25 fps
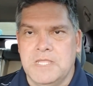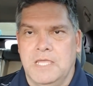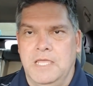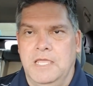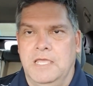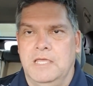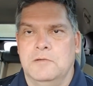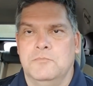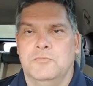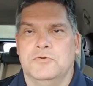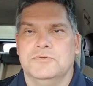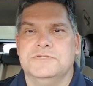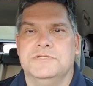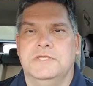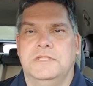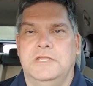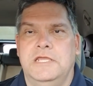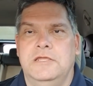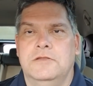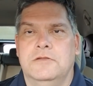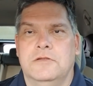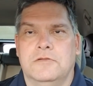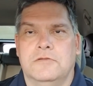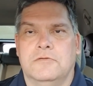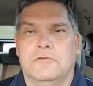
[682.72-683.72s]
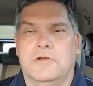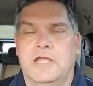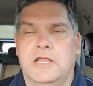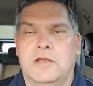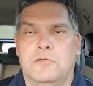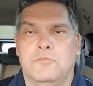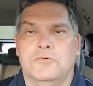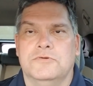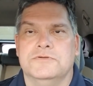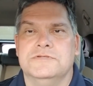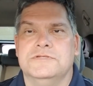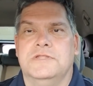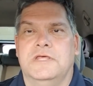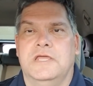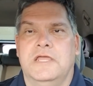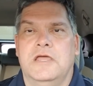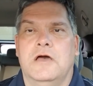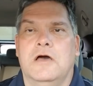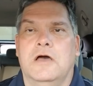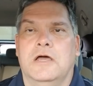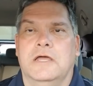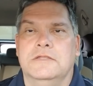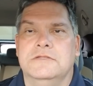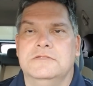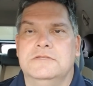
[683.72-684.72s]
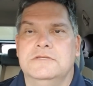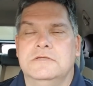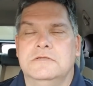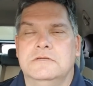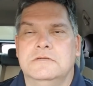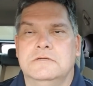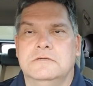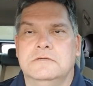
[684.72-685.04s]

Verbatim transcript: animals that eat other animals, they hunt.